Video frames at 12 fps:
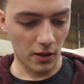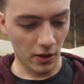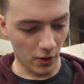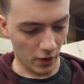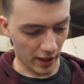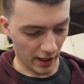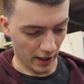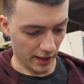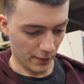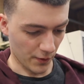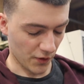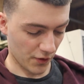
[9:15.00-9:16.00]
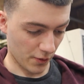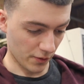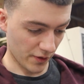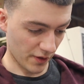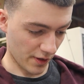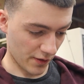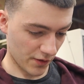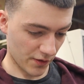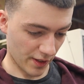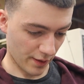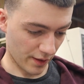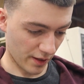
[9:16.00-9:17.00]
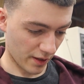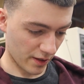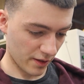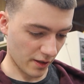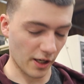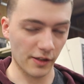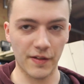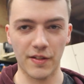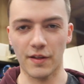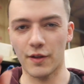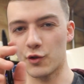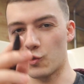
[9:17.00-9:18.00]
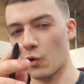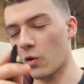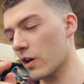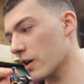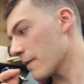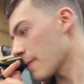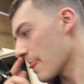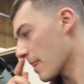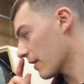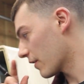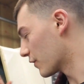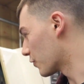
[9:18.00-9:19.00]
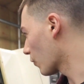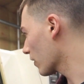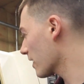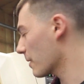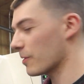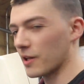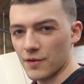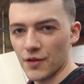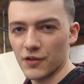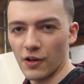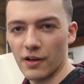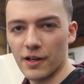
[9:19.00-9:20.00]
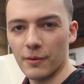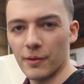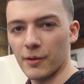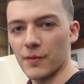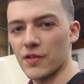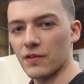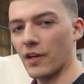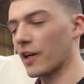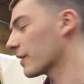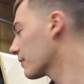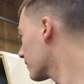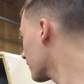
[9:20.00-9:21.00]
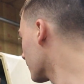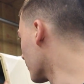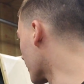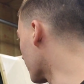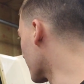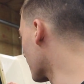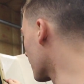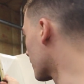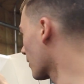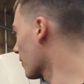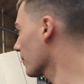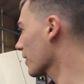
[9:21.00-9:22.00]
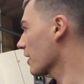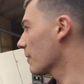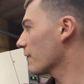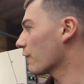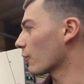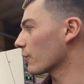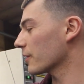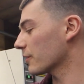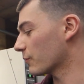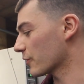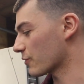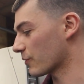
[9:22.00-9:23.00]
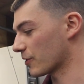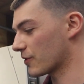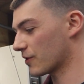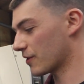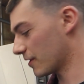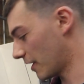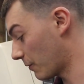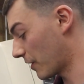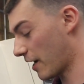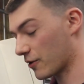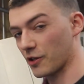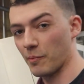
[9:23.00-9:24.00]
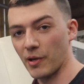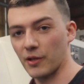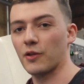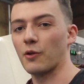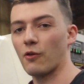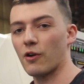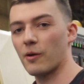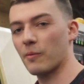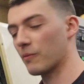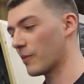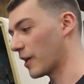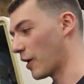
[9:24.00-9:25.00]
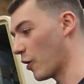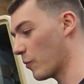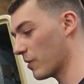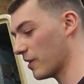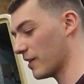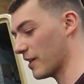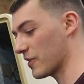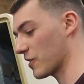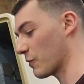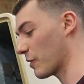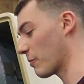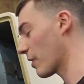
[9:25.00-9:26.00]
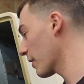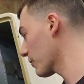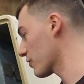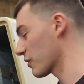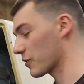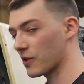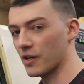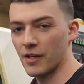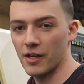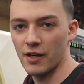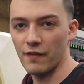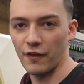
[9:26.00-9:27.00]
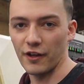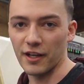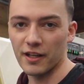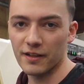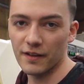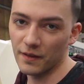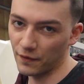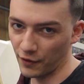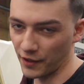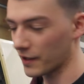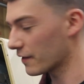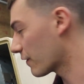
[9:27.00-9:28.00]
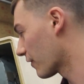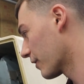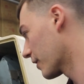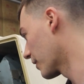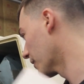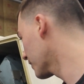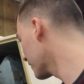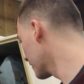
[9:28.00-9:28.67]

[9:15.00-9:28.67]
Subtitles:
Okay, that was coolant nozzles, I think. Let's see, the door kept hitting the turret when it would slide. The turret would come forward, it would actually pick the door up and open it as it went by, which is funny for you know,